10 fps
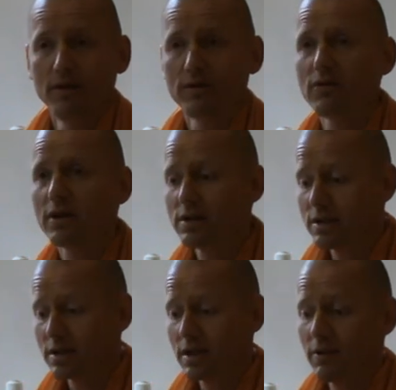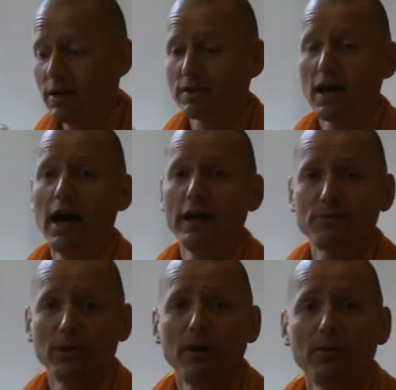So Krishna has given us eyes,
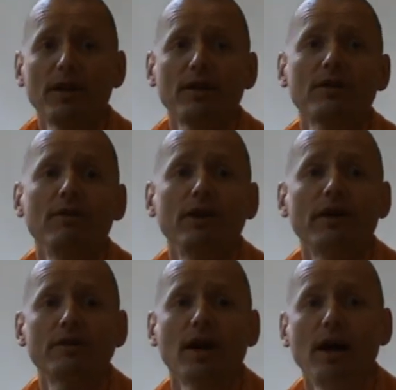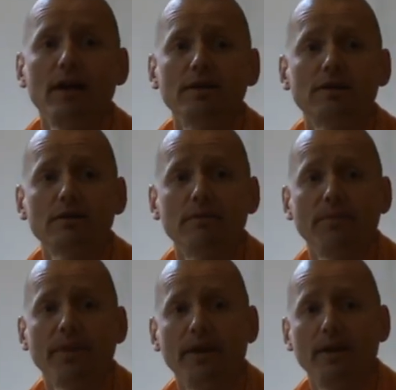Prabhupada has given us eyes.
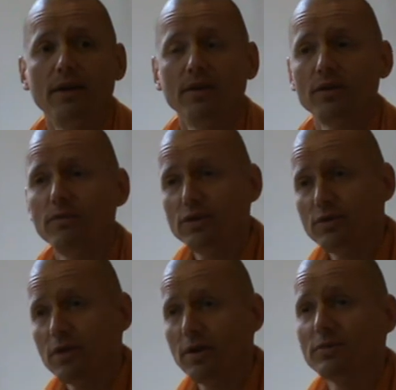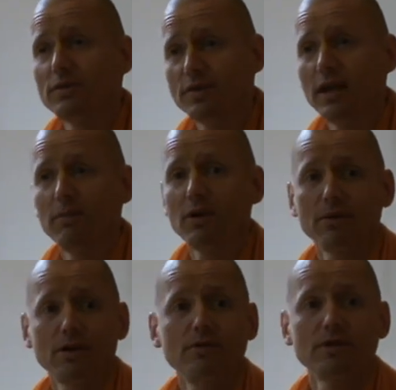So we should come to the same
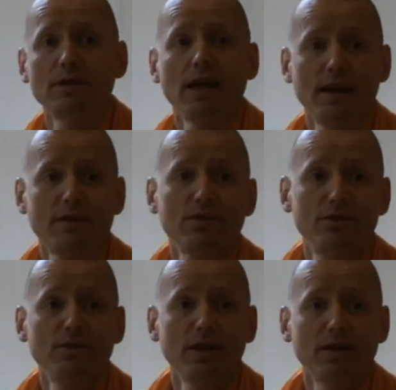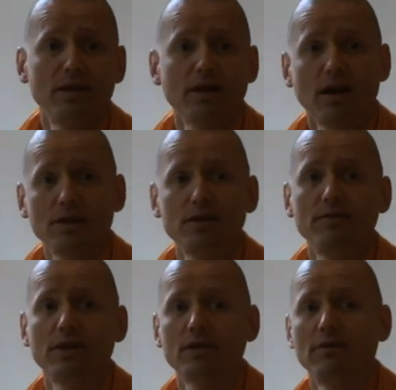conclusion as Arjuna did, Kaishi
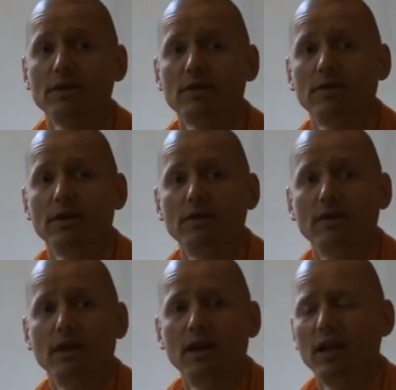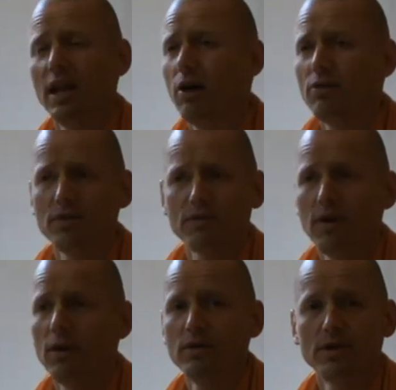Vacharantara. Now just
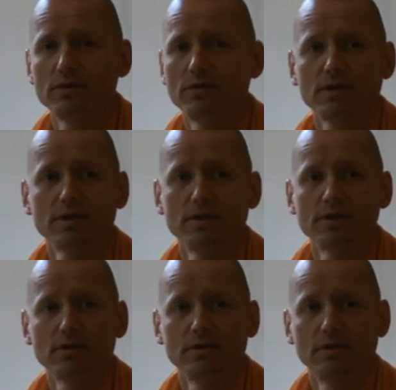follow the instructions.